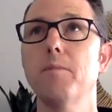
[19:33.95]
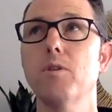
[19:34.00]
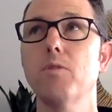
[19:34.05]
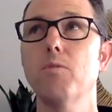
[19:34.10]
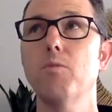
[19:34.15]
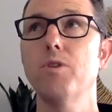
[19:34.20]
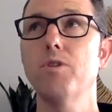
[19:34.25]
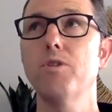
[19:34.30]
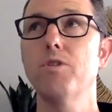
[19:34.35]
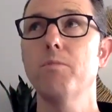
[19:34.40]

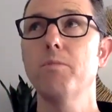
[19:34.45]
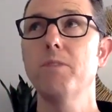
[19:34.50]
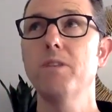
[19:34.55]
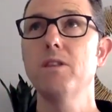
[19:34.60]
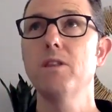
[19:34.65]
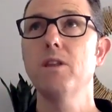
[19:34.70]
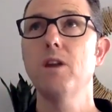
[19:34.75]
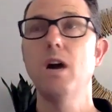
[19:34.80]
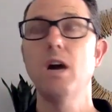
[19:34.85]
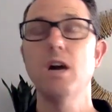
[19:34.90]
will there be
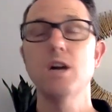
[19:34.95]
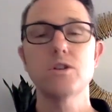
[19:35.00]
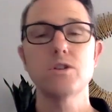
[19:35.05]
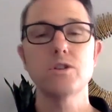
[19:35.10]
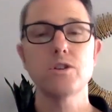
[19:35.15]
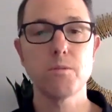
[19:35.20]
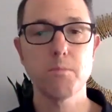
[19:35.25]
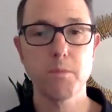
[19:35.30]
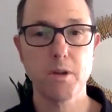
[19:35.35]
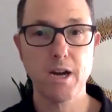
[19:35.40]

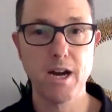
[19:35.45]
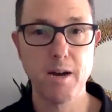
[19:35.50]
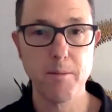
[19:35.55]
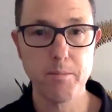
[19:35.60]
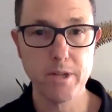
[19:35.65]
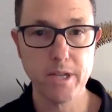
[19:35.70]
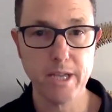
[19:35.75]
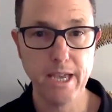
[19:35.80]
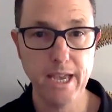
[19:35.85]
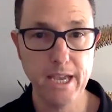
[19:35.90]
long-term
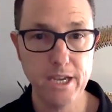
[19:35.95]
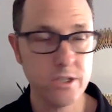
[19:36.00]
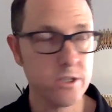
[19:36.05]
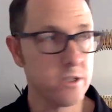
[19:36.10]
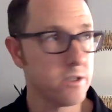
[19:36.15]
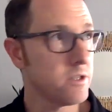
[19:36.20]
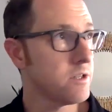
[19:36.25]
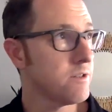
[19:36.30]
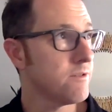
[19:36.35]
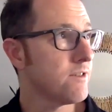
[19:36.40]

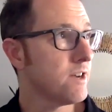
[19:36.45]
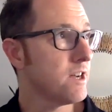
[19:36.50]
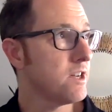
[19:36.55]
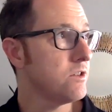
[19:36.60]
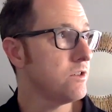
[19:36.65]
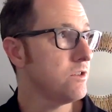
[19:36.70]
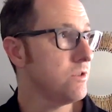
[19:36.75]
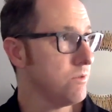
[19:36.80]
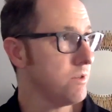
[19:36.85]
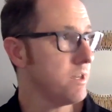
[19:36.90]
complications if I
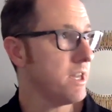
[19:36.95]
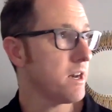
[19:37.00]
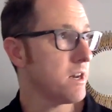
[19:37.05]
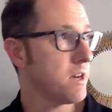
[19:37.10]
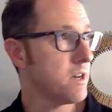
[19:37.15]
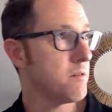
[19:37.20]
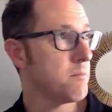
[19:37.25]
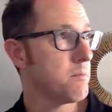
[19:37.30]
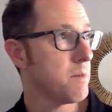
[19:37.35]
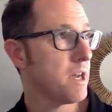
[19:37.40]
do get
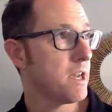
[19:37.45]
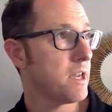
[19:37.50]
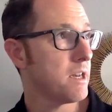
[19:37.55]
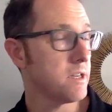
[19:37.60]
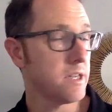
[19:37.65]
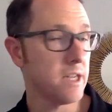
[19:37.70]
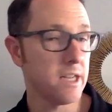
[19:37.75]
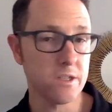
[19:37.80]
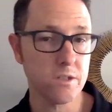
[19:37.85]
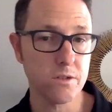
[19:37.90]
it in my
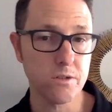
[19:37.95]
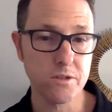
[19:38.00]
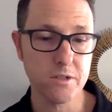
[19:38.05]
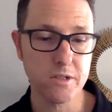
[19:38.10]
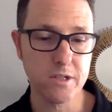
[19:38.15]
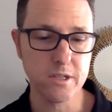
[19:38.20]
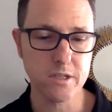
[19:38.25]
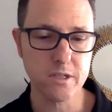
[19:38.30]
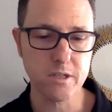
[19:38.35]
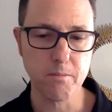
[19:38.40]
intestinal
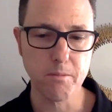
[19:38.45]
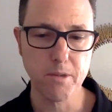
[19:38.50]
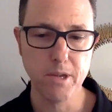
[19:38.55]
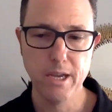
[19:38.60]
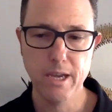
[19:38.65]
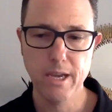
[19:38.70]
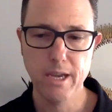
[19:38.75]
system?